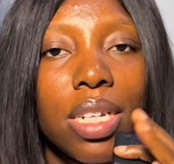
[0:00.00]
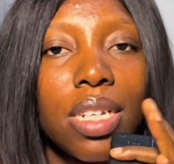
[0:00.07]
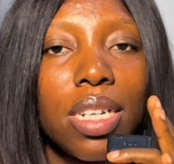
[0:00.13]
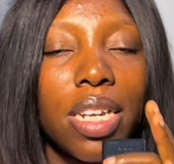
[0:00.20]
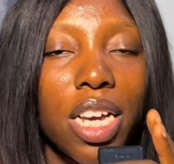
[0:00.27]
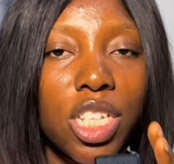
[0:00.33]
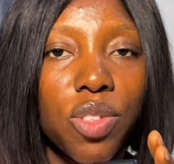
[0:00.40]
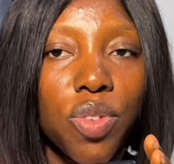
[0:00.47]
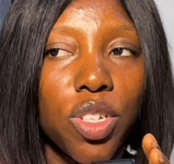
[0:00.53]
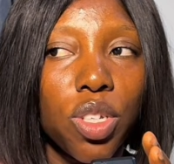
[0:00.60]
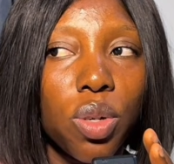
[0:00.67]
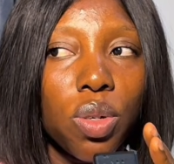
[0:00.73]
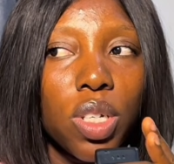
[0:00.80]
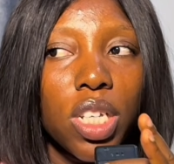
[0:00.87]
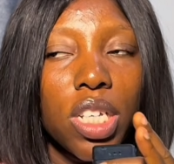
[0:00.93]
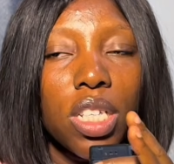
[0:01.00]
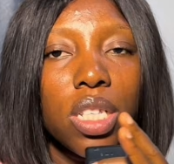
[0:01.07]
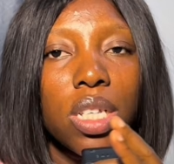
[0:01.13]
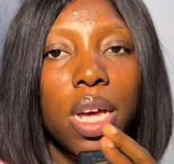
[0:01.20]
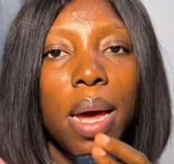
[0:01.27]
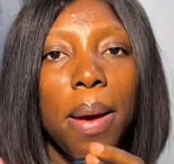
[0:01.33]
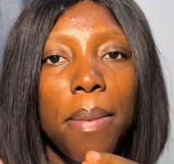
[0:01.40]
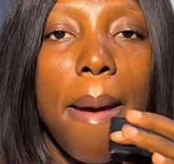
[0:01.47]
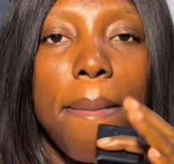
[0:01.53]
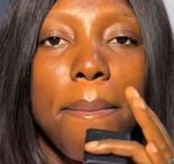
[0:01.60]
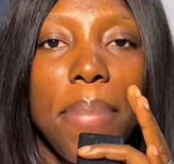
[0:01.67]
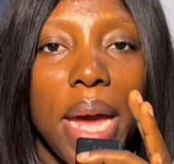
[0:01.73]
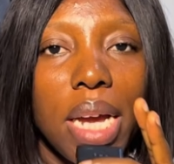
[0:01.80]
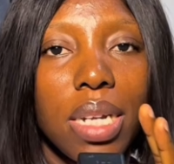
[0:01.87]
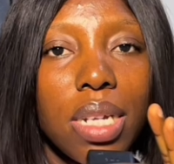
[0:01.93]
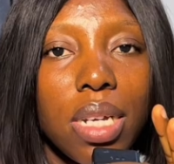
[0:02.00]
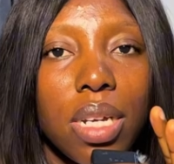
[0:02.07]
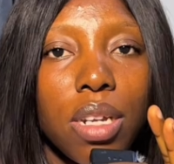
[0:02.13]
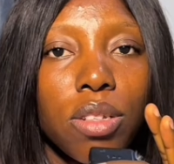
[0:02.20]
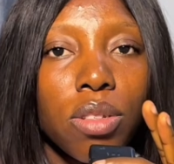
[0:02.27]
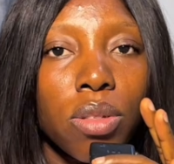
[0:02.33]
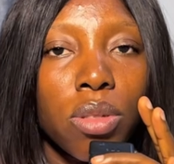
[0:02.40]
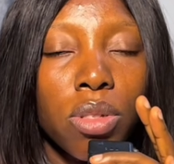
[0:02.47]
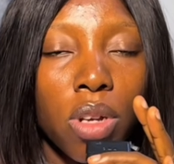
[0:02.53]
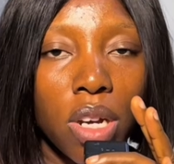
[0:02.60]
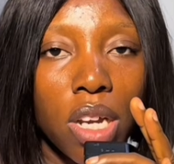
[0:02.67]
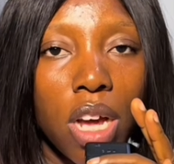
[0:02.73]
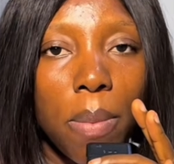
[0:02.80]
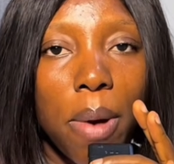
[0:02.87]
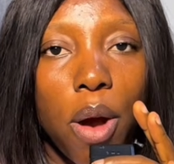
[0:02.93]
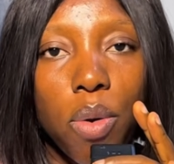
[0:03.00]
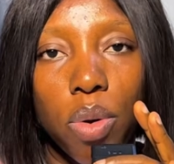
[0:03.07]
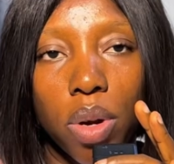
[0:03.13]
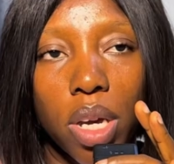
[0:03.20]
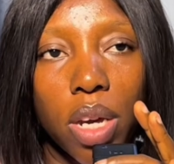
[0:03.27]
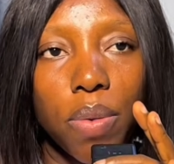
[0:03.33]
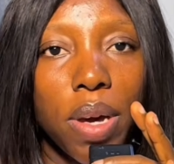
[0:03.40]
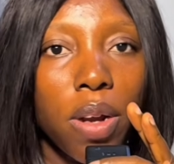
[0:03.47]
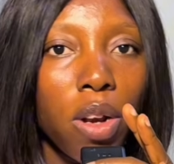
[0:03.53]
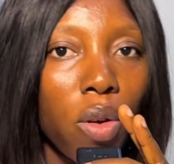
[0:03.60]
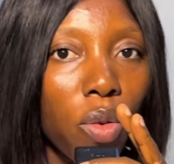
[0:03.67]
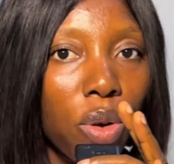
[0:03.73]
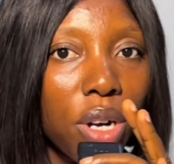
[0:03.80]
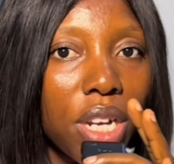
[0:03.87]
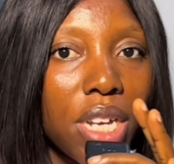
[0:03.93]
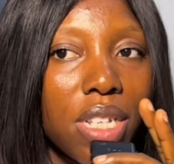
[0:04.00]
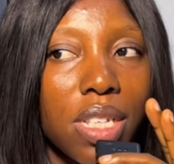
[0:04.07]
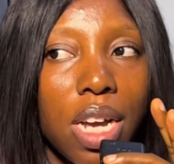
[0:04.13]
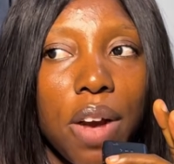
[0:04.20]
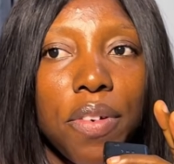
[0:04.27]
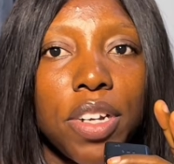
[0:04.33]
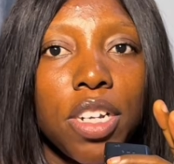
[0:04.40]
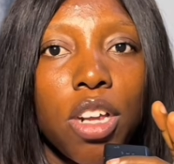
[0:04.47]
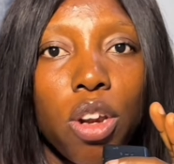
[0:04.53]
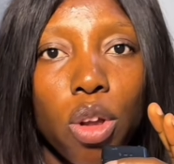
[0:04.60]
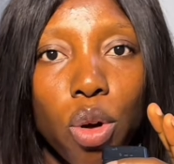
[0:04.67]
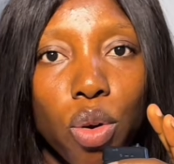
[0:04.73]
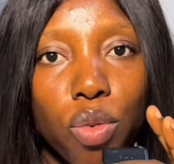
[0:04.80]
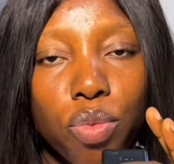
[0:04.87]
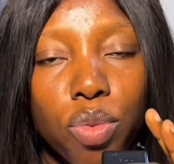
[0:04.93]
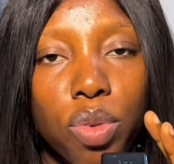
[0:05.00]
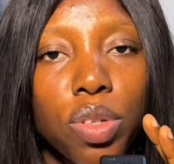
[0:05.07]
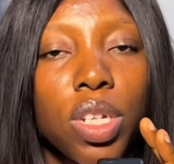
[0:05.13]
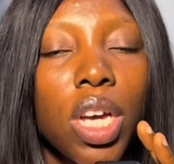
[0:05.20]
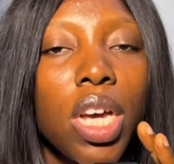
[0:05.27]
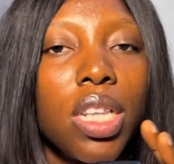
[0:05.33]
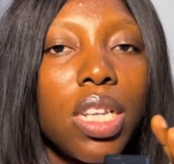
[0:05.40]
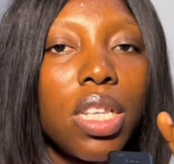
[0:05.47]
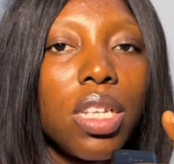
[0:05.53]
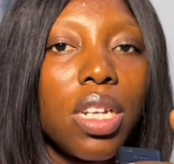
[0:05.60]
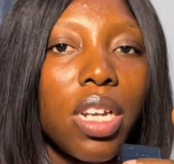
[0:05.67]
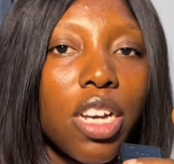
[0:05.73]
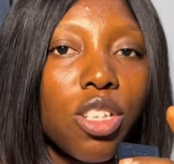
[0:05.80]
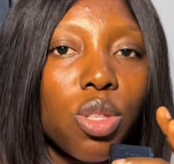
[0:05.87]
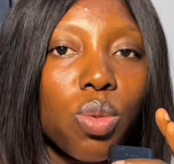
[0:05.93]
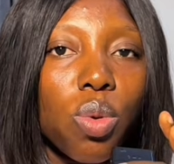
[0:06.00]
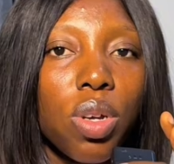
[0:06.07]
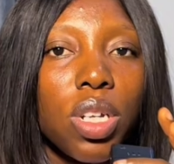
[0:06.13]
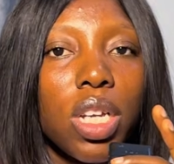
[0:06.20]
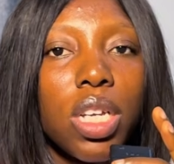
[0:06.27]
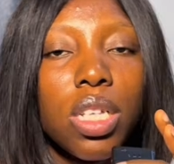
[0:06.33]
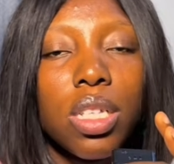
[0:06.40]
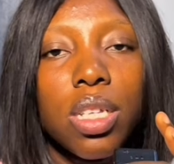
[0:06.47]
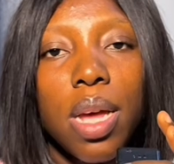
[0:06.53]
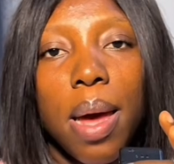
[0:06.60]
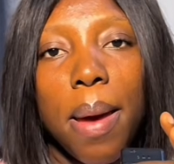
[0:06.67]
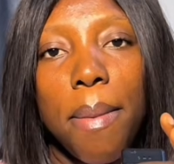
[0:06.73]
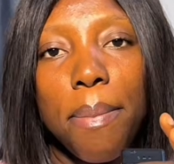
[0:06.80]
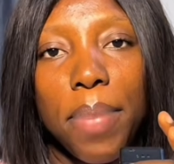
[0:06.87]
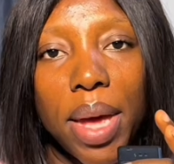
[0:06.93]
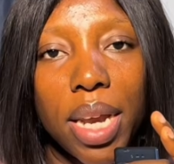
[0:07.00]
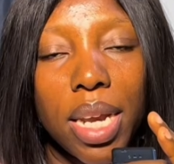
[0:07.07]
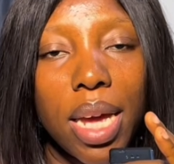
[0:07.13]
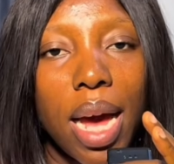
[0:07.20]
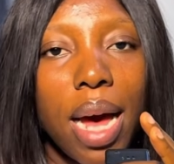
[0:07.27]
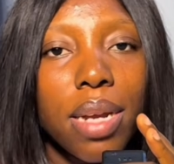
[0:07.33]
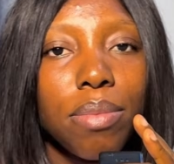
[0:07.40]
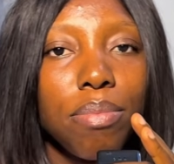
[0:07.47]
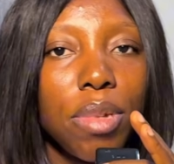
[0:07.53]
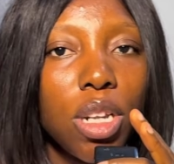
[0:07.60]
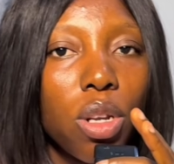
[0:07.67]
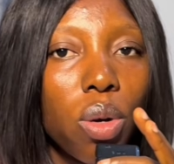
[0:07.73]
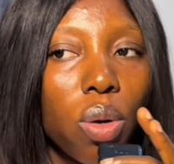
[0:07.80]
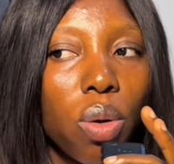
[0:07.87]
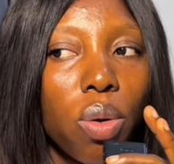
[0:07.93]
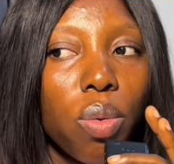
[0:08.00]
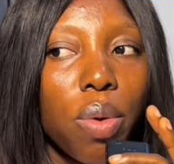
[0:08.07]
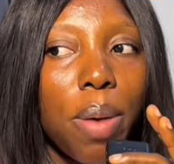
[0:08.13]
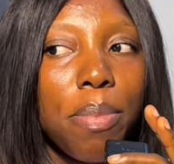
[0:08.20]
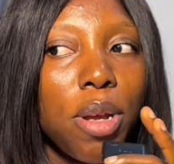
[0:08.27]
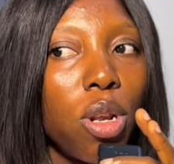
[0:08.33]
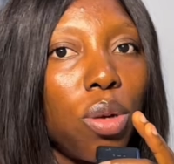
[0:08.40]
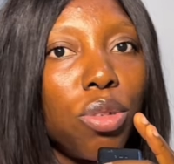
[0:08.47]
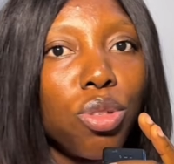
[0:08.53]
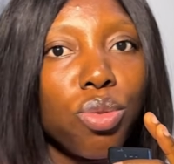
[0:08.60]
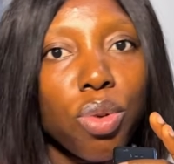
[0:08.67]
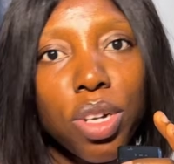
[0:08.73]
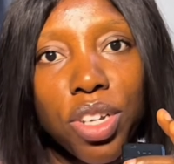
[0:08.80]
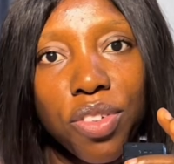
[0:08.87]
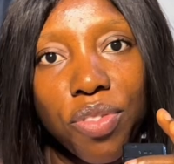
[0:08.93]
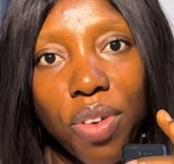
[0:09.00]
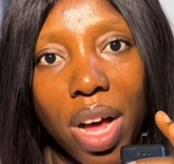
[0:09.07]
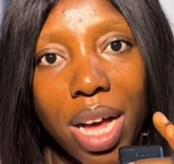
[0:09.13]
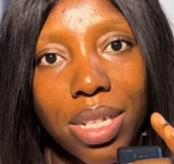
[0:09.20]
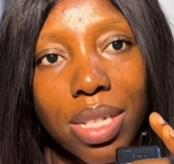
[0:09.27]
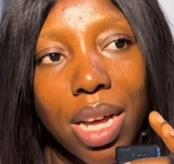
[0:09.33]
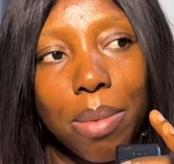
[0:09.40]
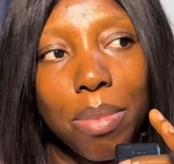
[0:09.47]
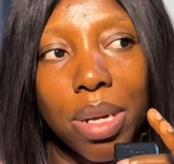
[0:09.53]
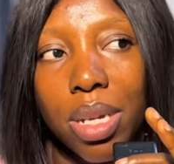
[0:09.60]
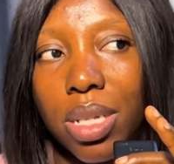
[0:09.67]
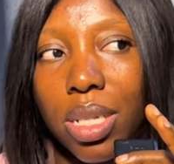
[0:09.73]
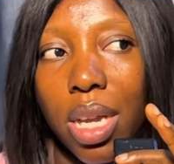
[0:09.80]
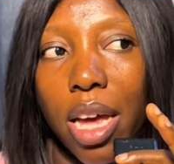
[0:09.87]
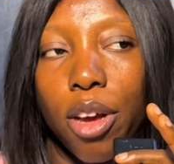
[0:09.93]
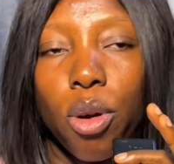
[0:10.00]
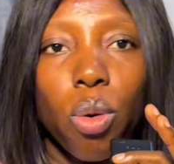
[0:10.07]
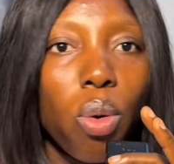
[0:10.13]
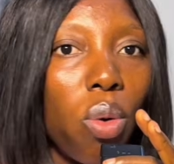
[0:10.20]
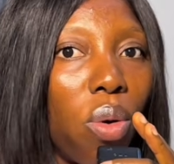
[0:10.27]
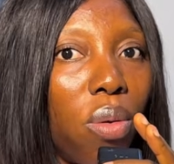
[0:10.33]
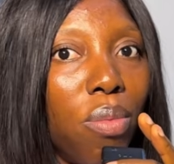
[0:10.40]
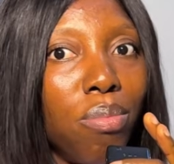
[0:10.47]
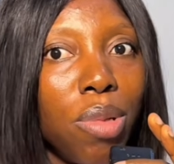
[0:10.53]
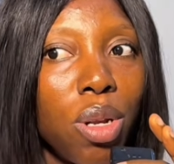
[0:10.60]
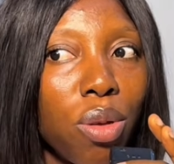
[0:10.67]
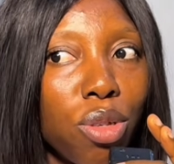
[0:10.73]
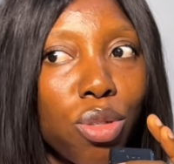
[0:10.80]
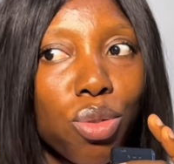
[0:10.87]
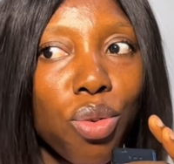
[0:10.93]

the next video is Benny talking about Rocky, where Rocky is carrying a log of wood. Then the next one is Benny and Milo, where Milo is running fast and Benny is like, oh, Milo is so